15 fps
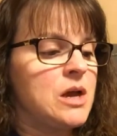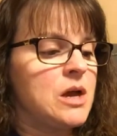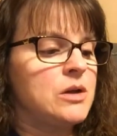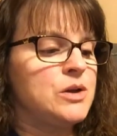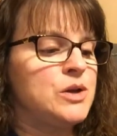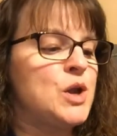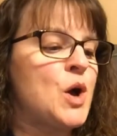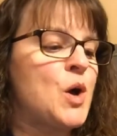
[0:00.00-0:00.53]

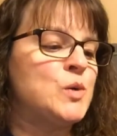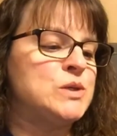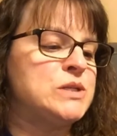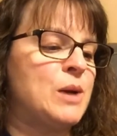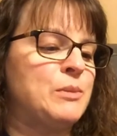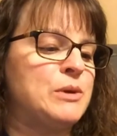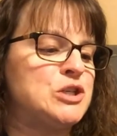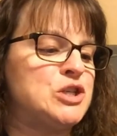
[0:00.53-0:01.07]
No,
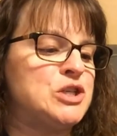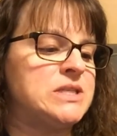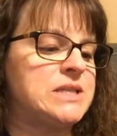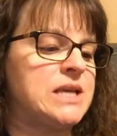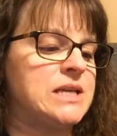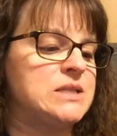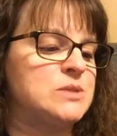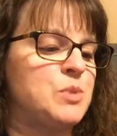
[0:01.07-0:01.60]
dummy, she
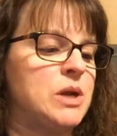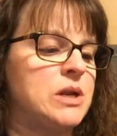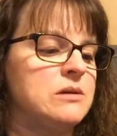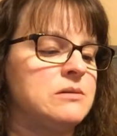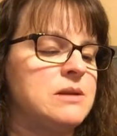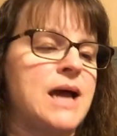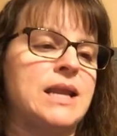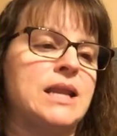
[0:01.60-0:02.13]
says, but
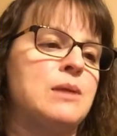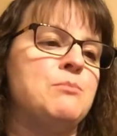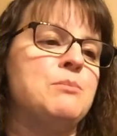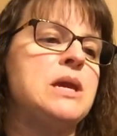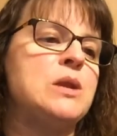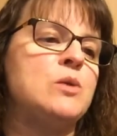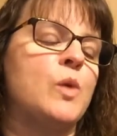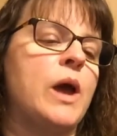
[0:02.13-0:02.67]
not in a
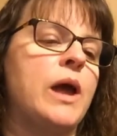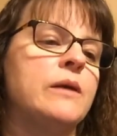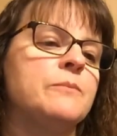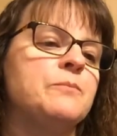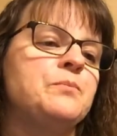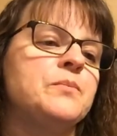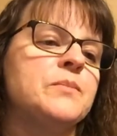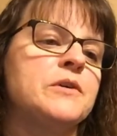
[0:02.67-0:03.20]
mean way.
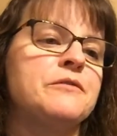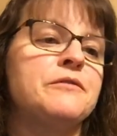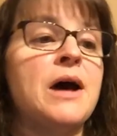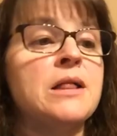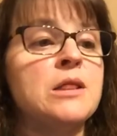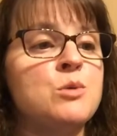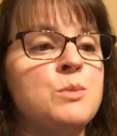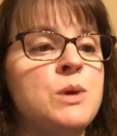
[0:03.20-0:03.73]

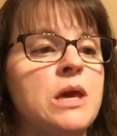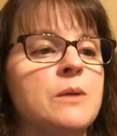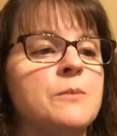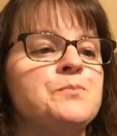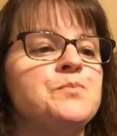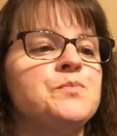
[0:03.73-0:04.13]
Follow me.